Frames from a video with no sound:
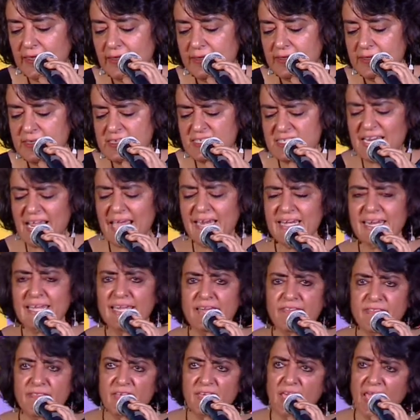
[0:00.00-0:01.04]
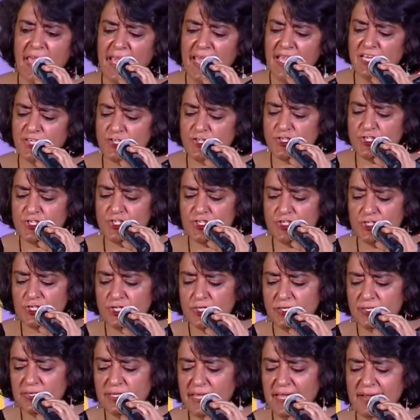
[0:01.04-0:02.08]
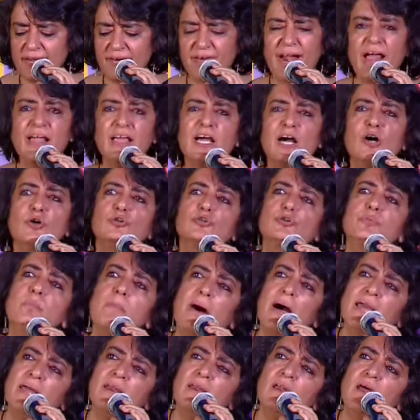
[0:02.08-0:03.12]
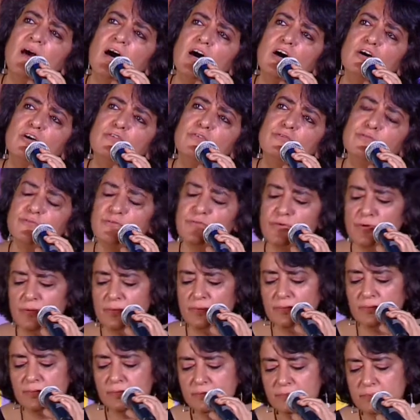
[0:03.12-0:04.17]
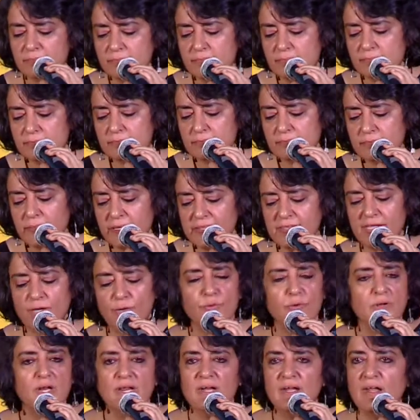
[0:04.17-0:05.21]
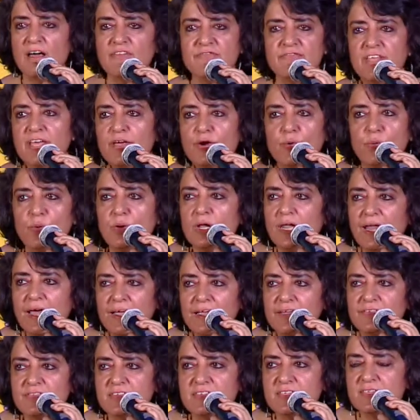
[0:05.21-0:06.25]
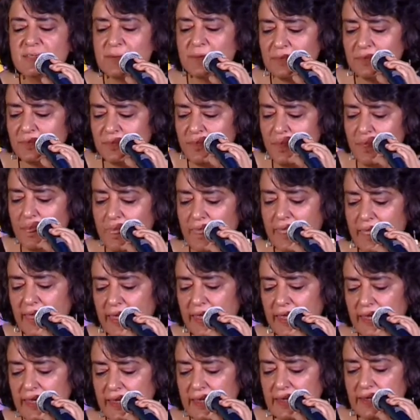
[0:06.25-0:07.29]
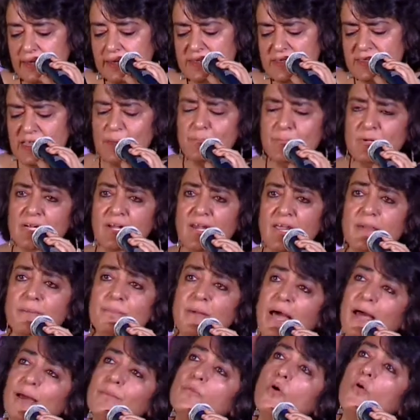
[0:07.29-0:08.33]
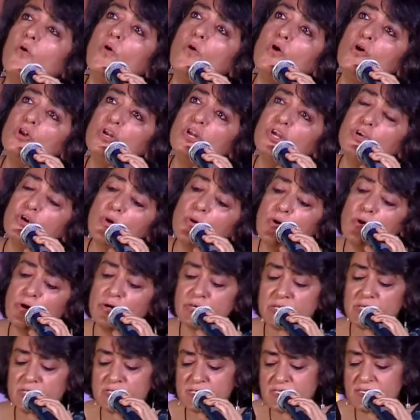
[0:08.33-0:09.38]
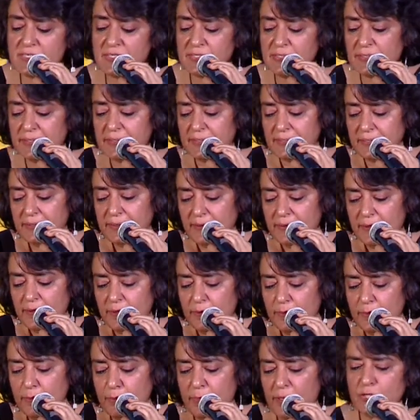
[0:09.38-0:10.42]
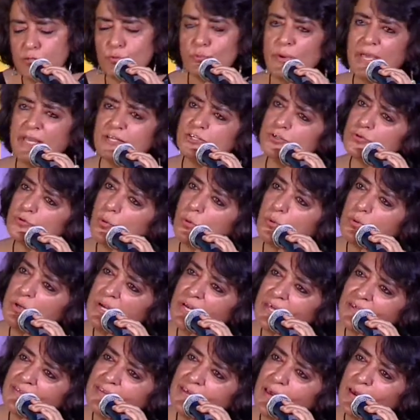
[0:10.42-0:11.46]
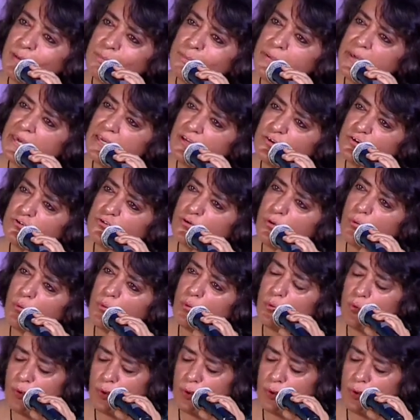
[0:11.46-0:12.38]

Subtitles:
Standing at the edge, they cry out, "My love," but they only love their own lives. Some claim, "I'm all yours," but wet only their big toe.